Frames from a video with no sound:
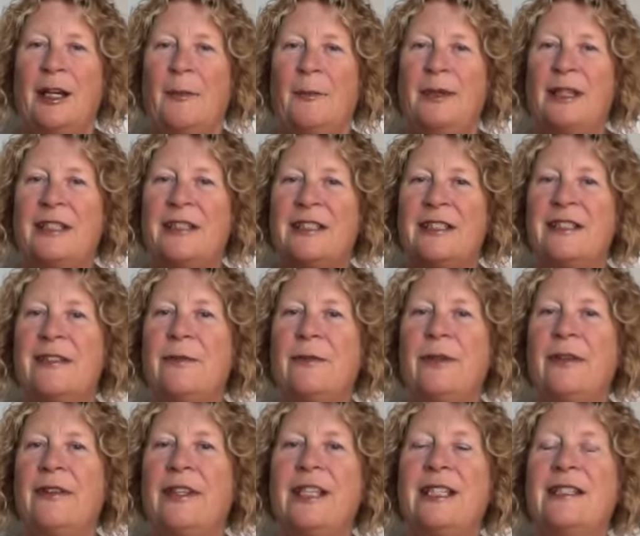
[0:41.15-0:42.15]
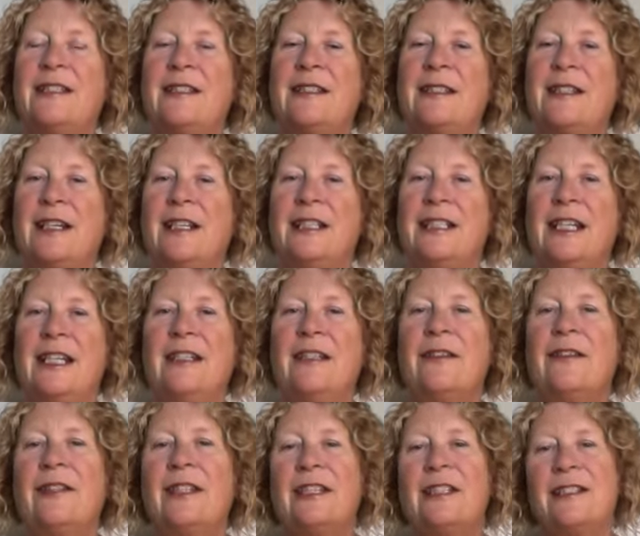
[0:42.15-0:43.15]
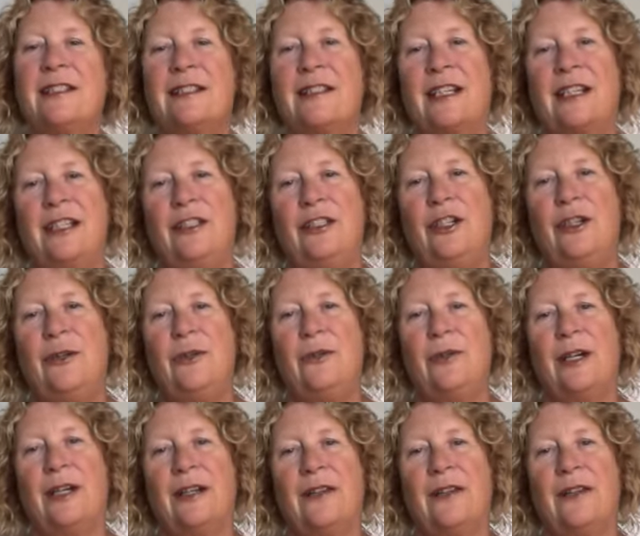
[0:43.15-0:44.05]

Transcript: because there were things that I did and things that I knew that